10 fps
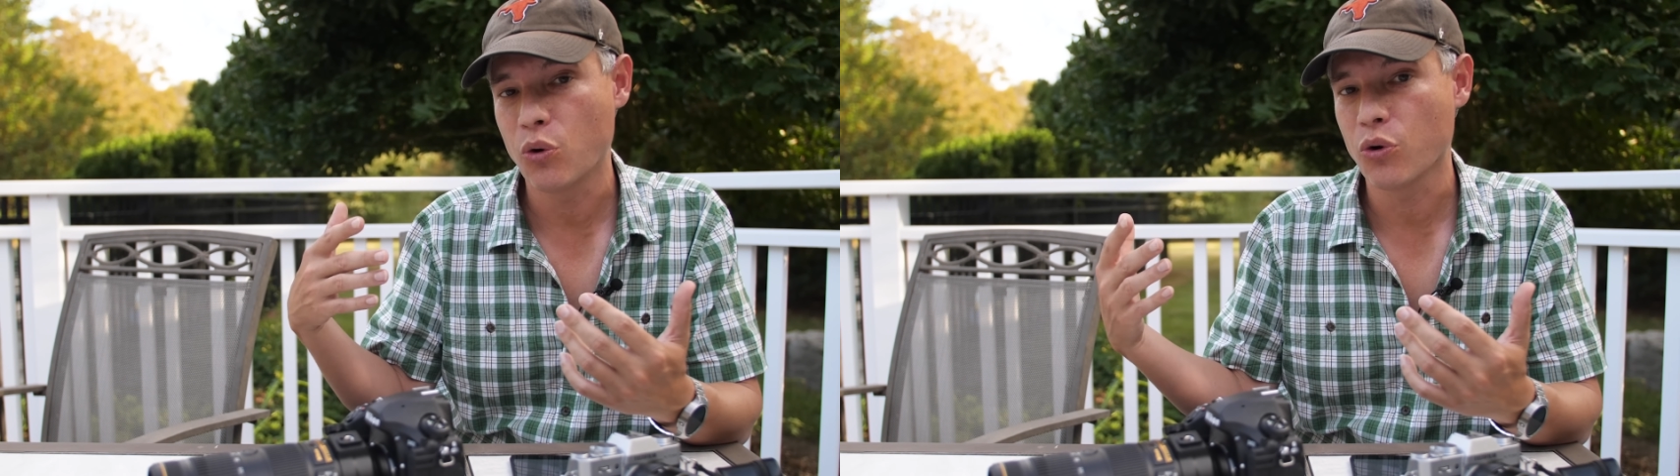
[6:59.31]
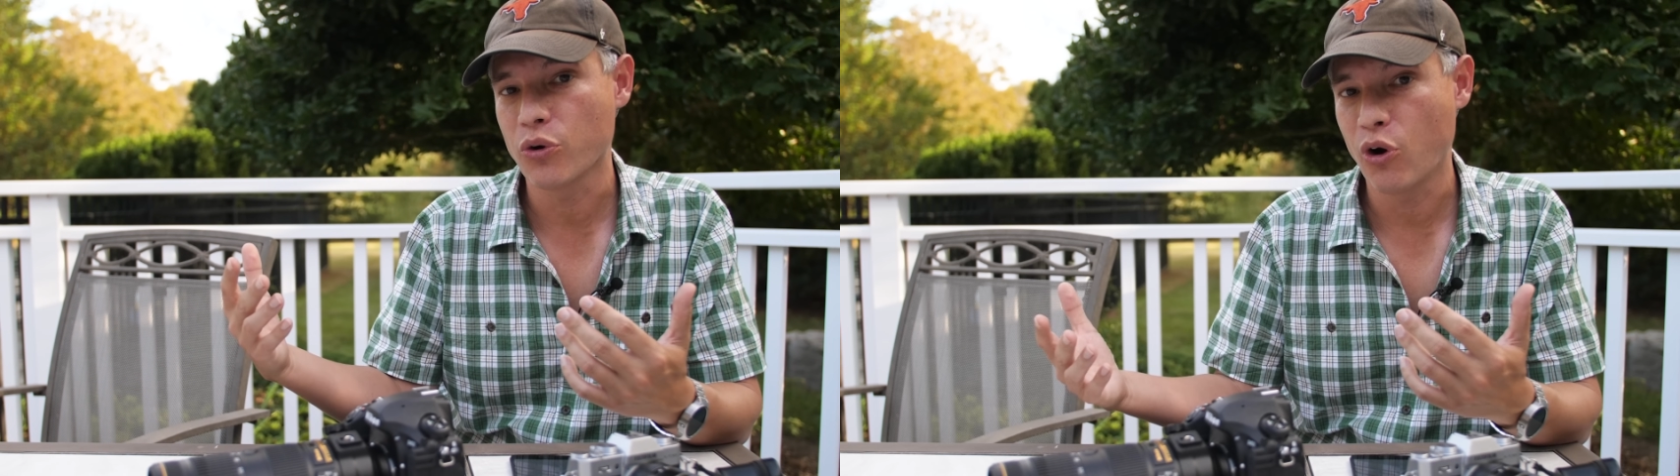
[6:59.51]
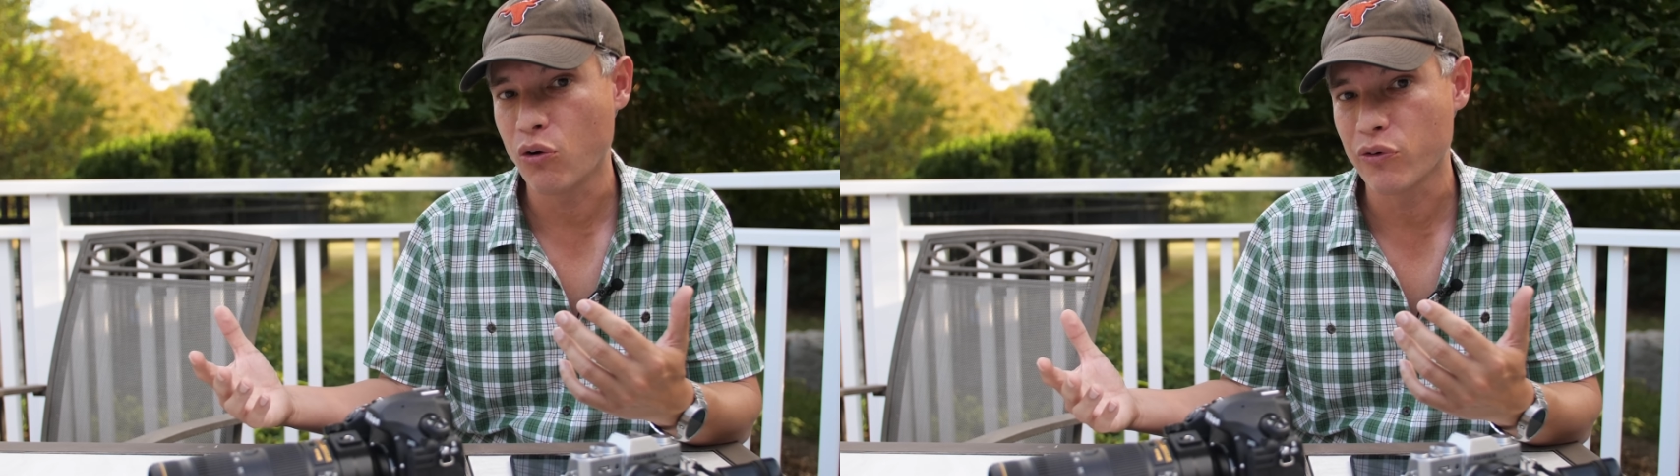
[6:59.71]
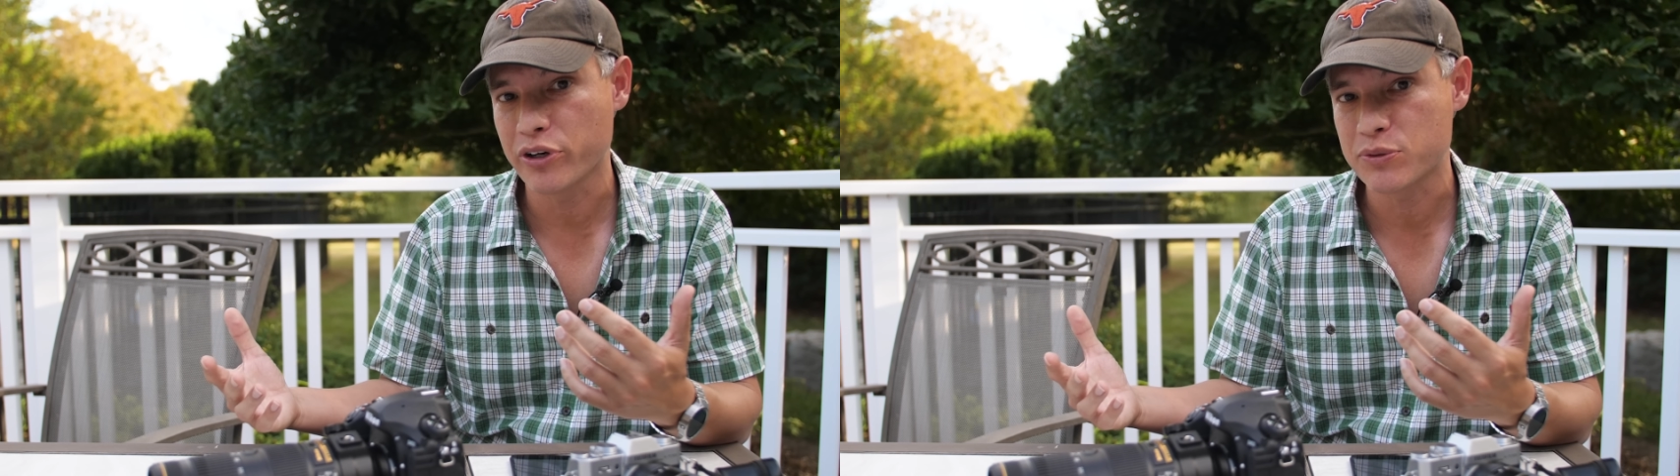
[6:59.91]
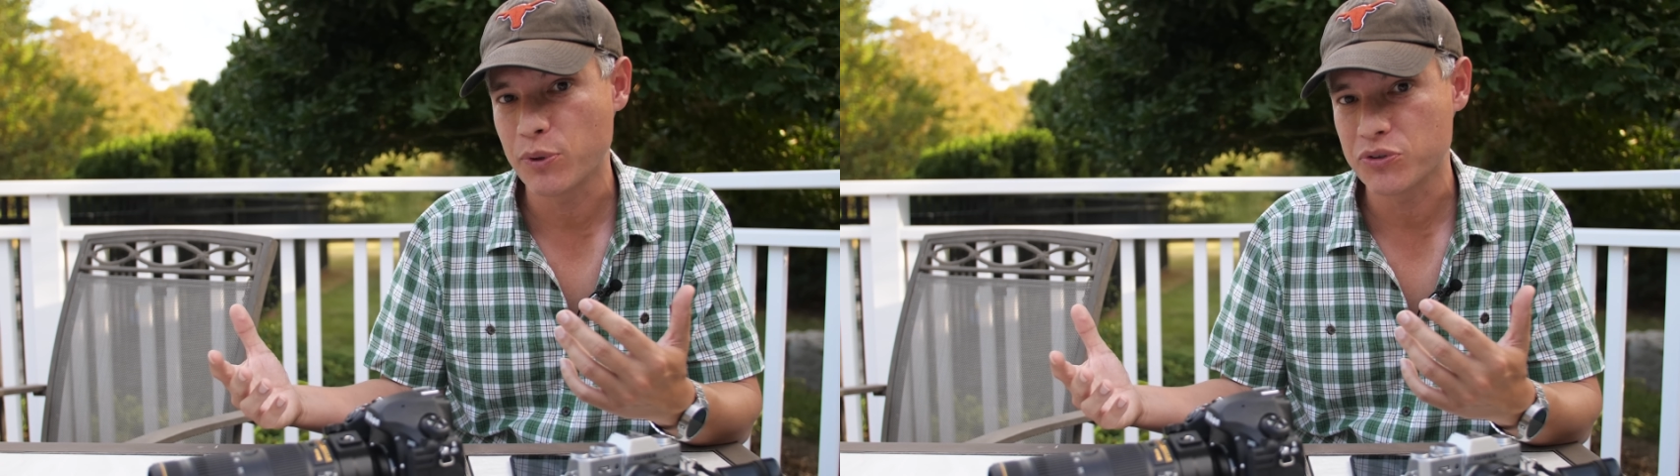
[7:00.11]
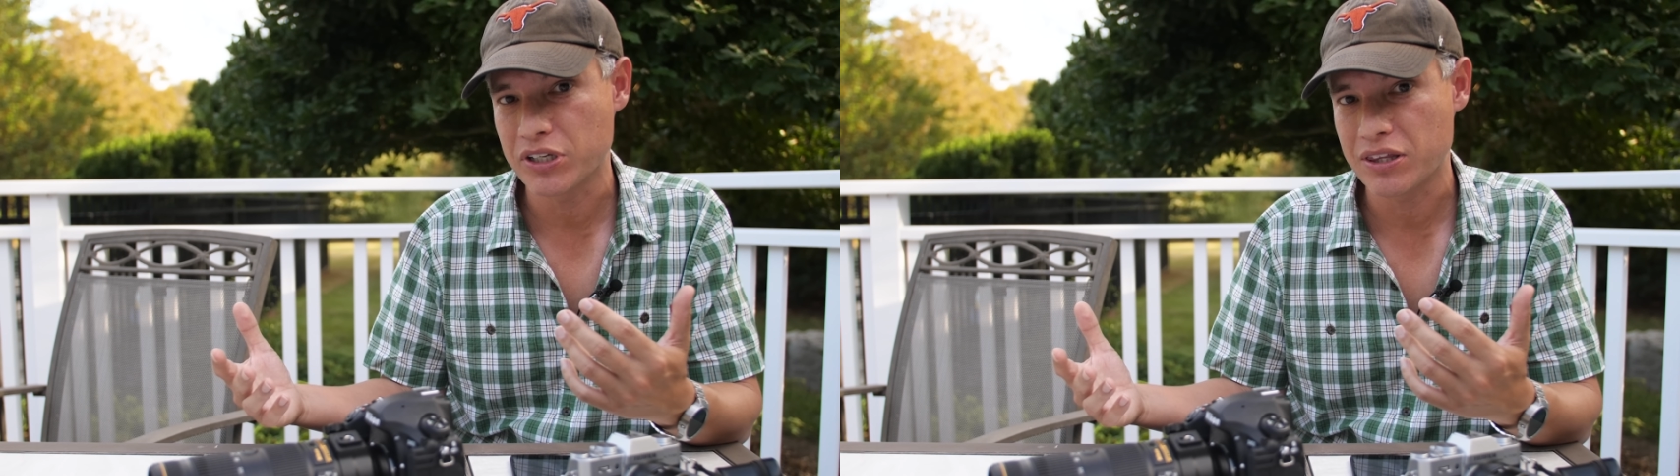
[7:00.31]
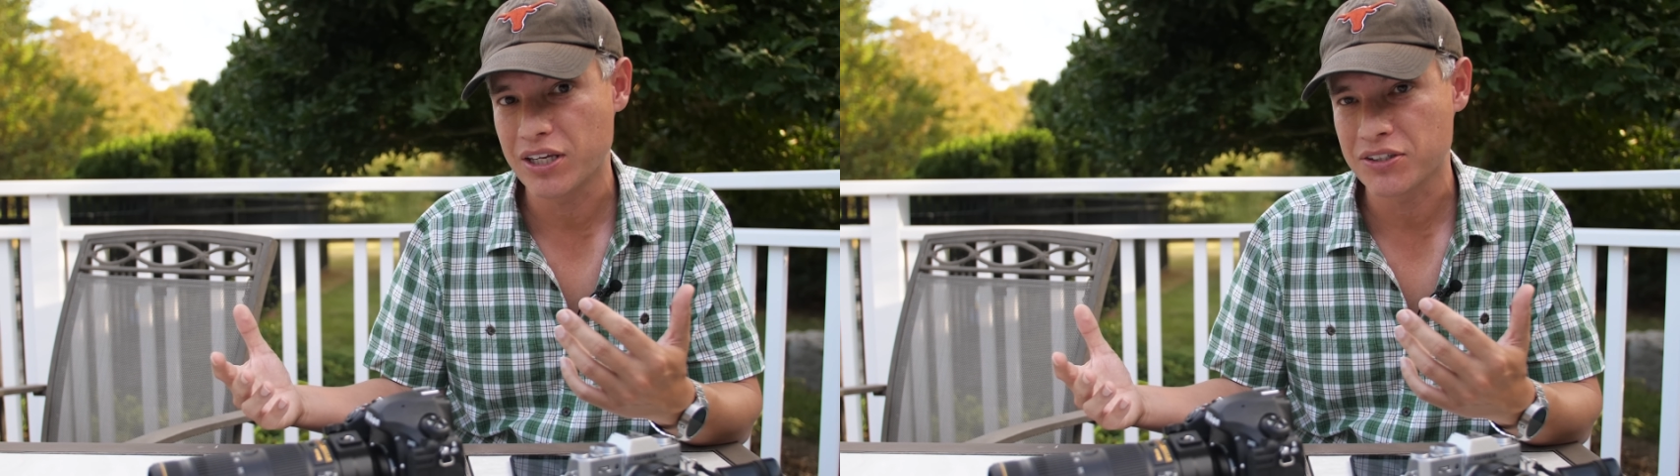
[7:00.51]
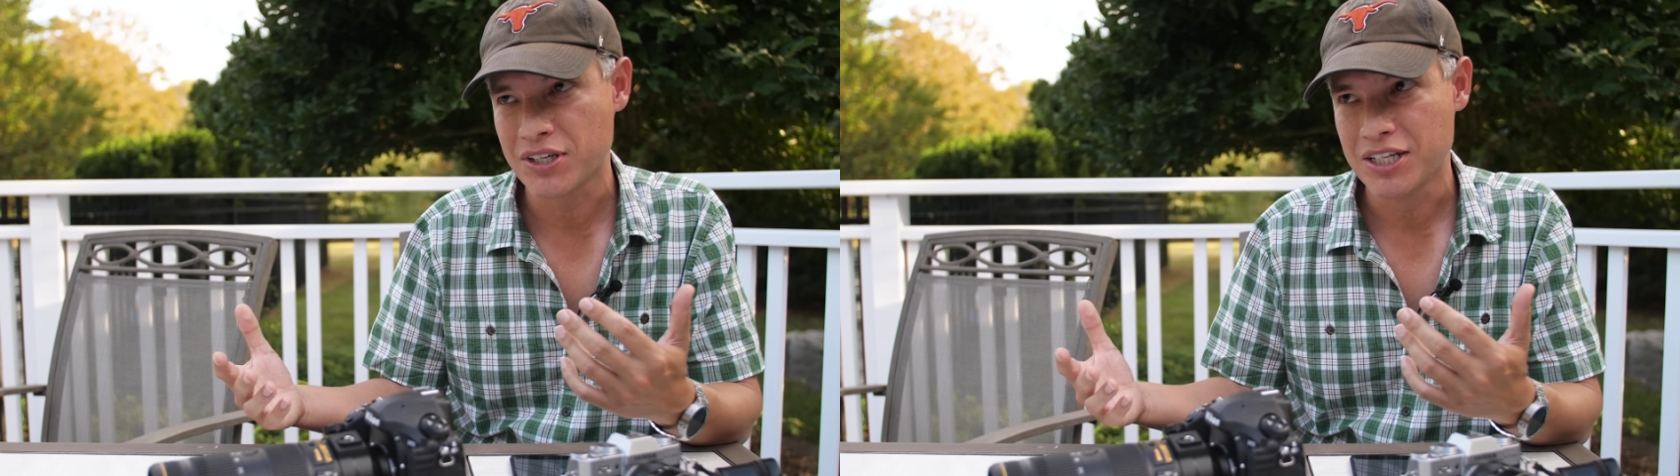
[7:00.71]
or overexposing
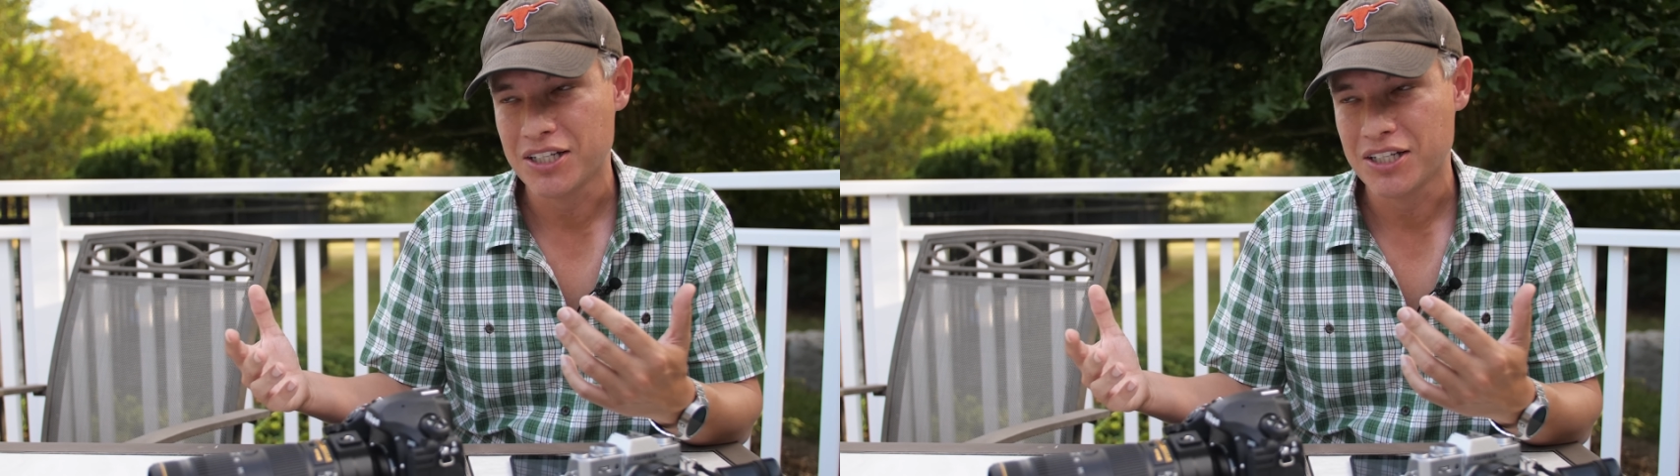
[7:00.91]
things.